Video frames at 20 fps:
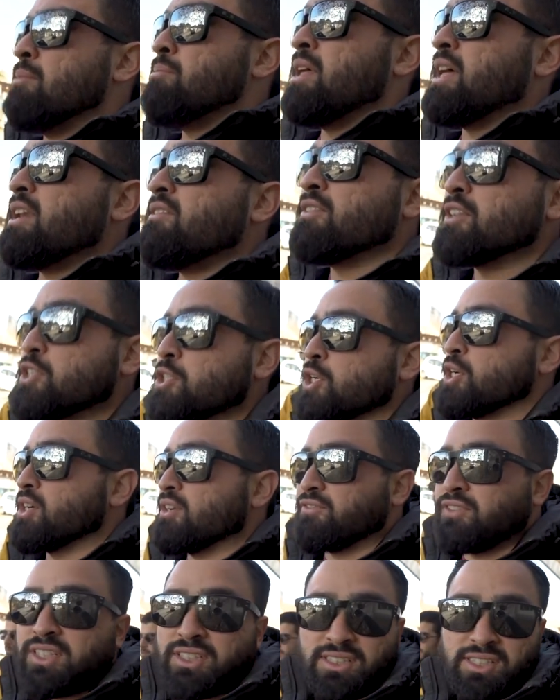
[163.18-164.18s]
I'm not even sure
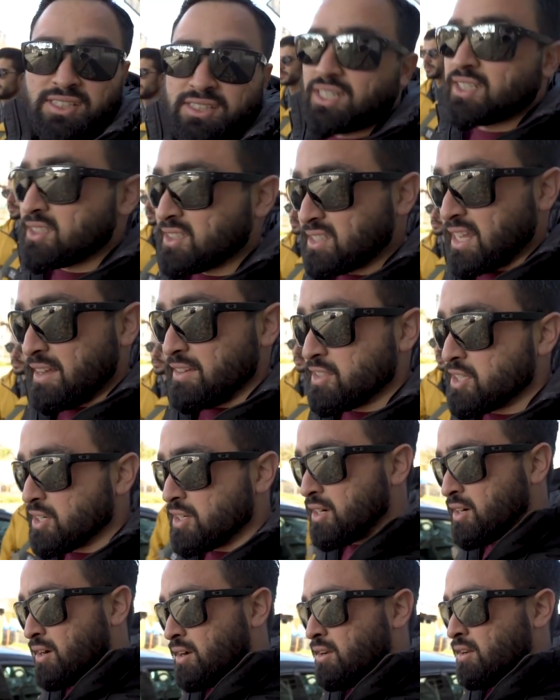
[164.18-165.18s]
if this is the
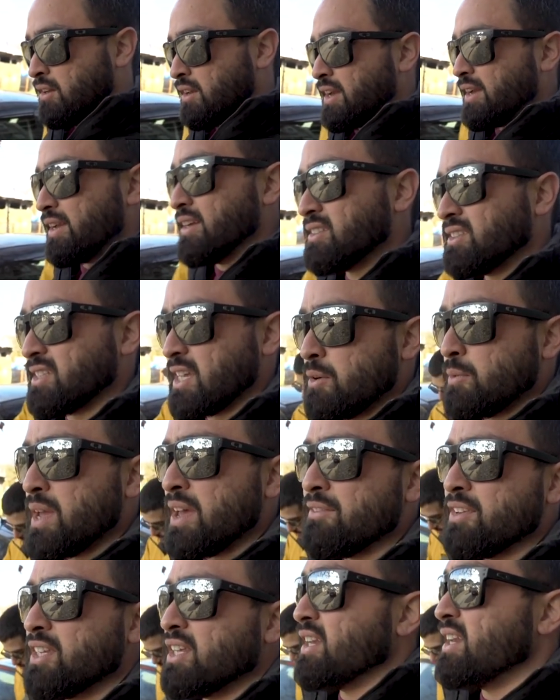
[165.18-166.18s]
center. Like I said, we
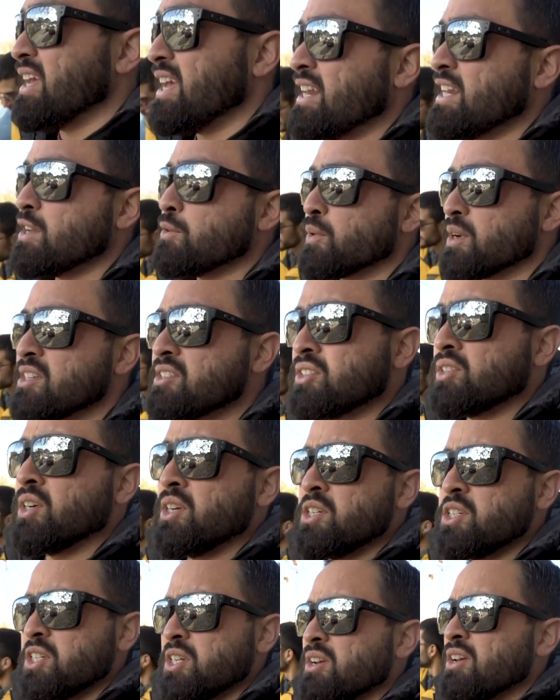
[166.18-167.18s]
haven't done any
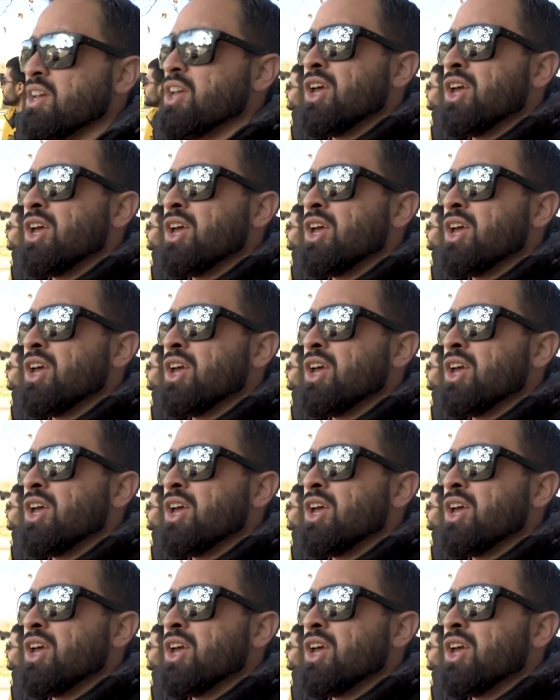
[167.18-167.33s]
research.